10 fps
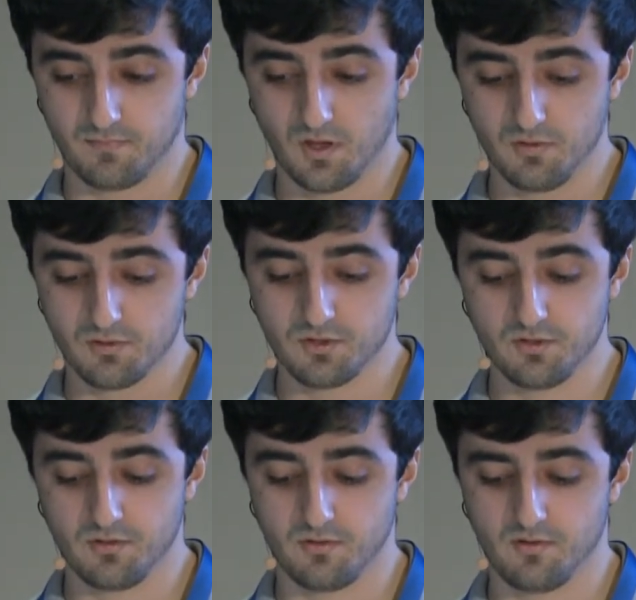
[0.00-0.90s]

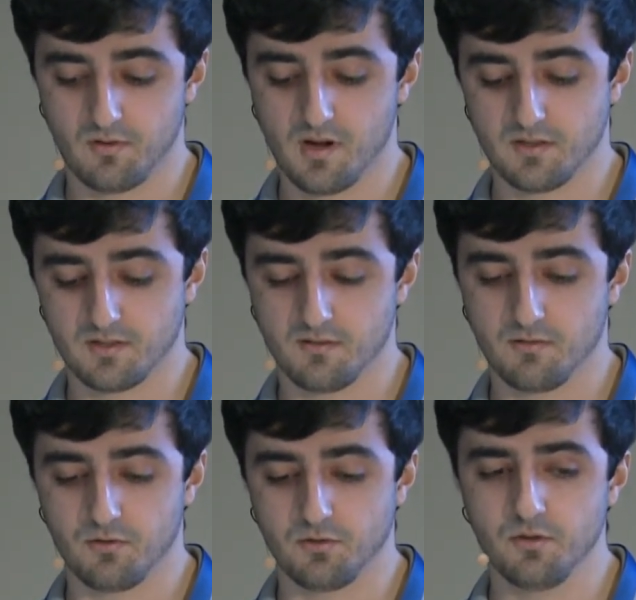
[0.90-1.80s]
Also, there are
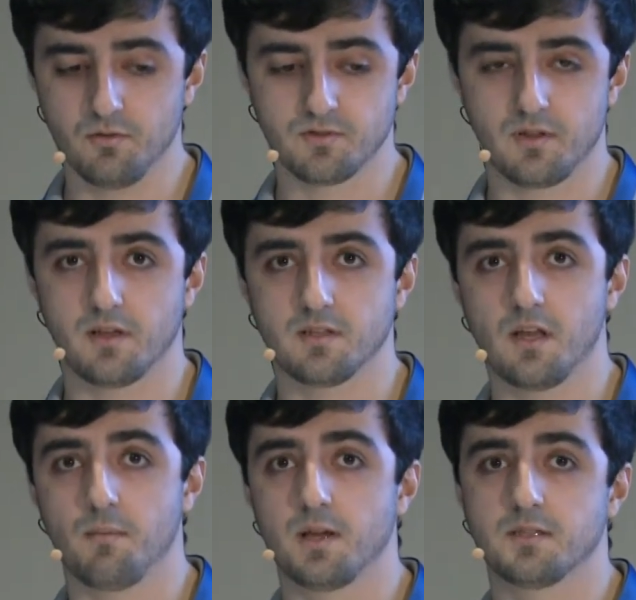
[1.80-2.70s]
several tools like
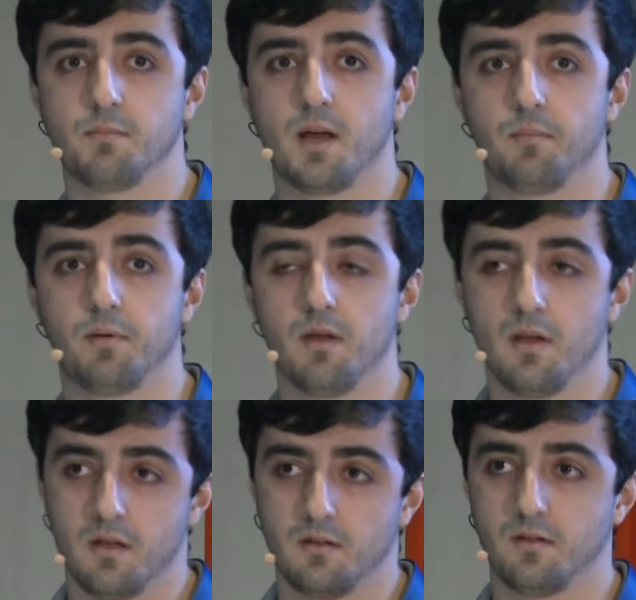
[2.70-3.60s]
CMS map
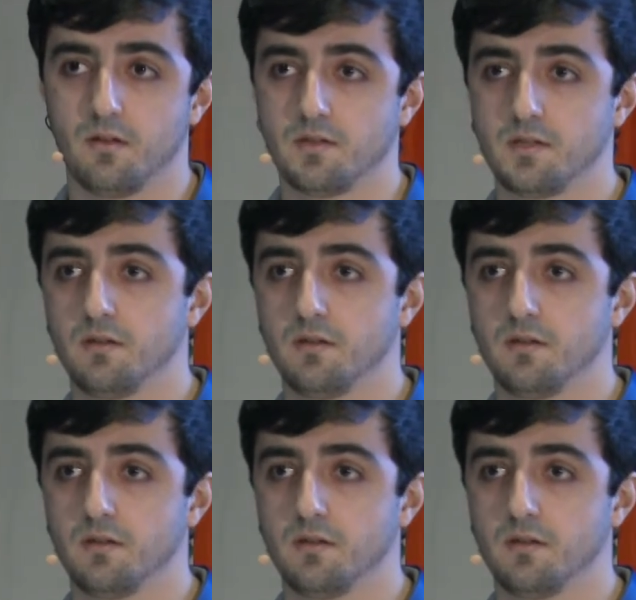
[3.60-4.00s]
that